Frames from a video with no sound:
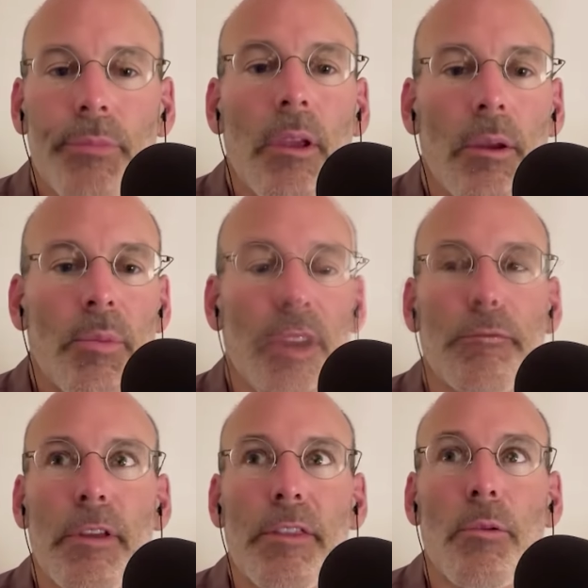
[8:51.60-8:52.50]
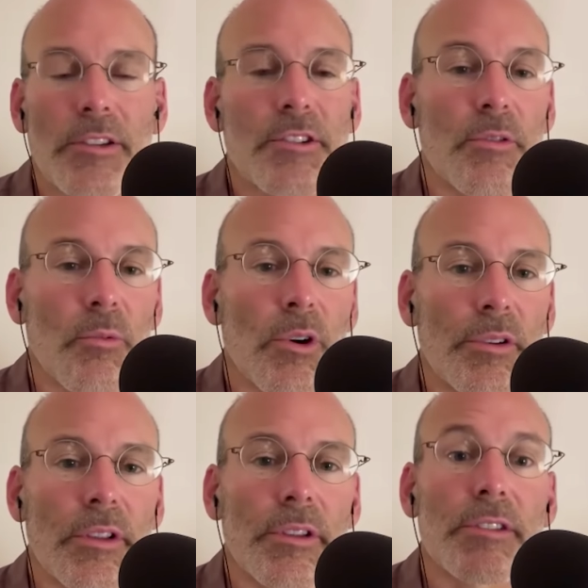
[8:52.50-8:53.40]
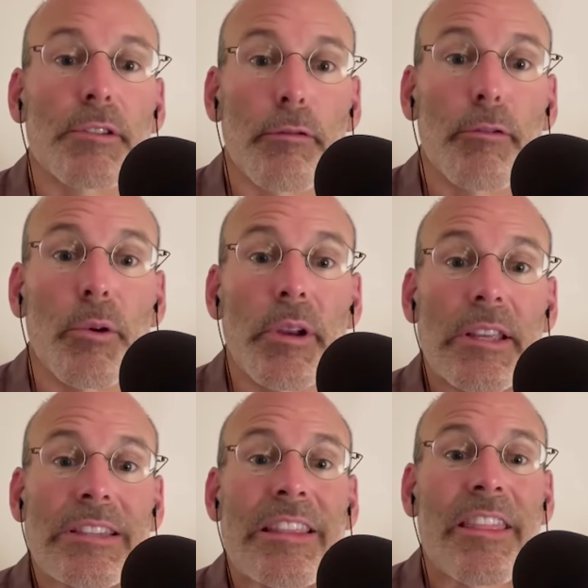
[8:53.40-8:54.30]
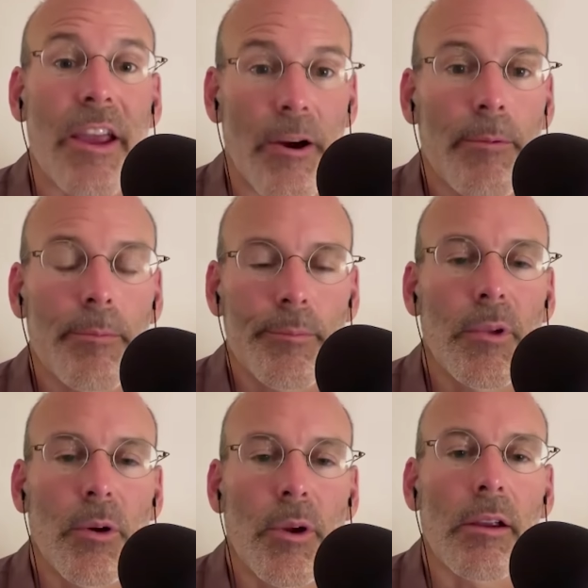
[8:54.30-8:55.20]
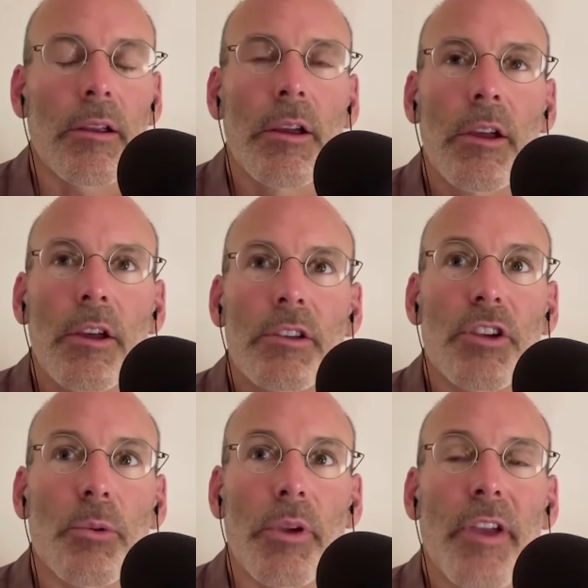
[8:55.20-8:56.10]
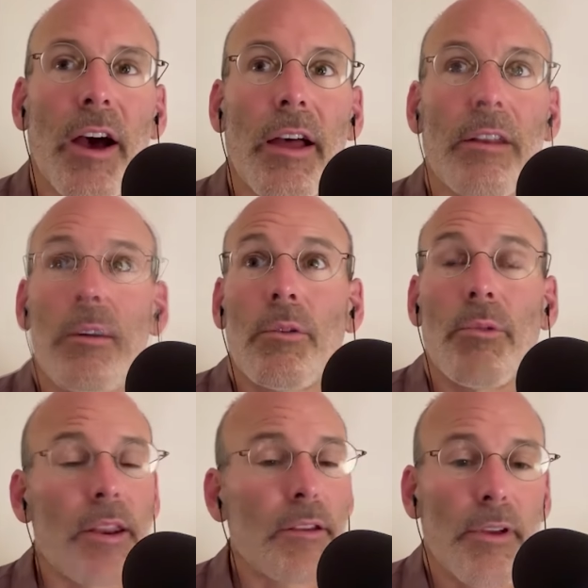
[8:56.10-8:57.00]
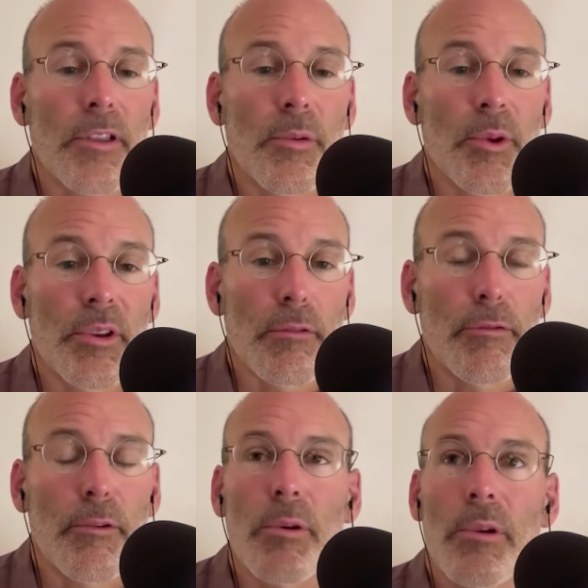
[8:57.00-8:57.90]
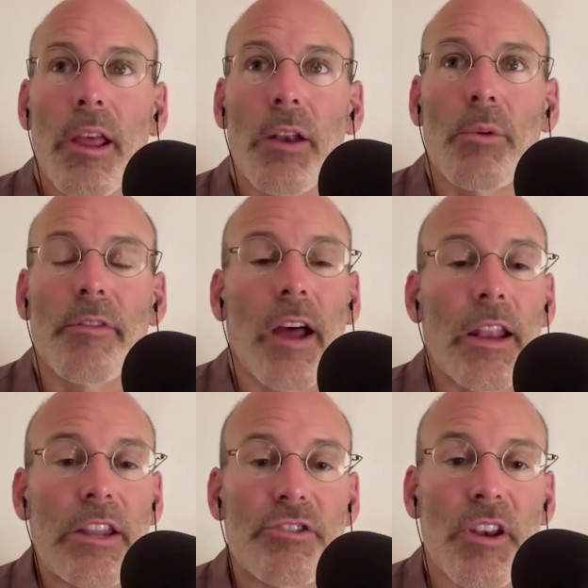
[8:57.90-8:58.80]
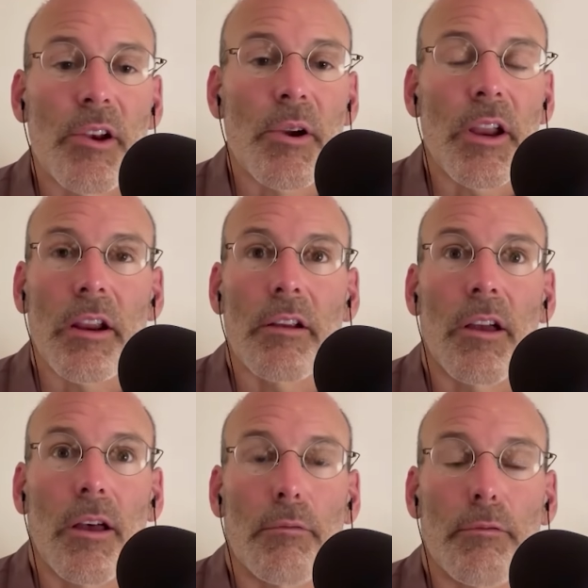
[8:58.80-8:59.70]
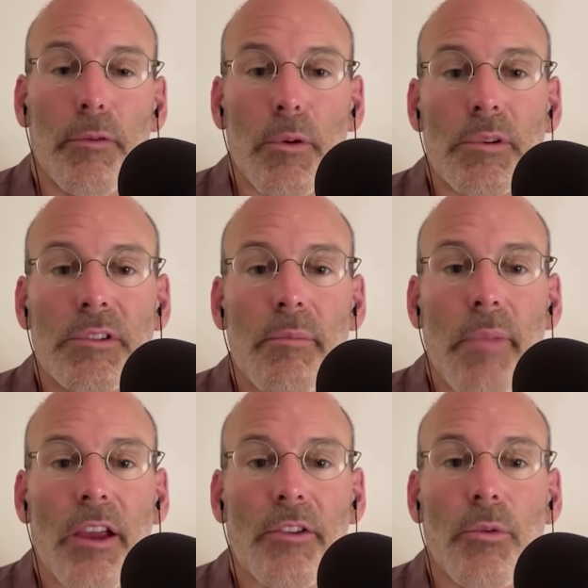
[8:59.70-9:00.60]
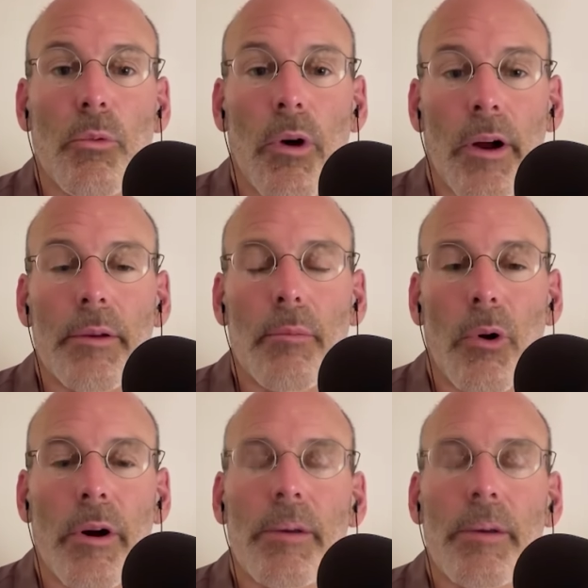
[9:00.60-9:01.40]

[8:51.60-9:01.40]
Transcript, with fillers: because in the western world at least the food is there okay so we've got ready availability of food and we've got engineering of food to make us want more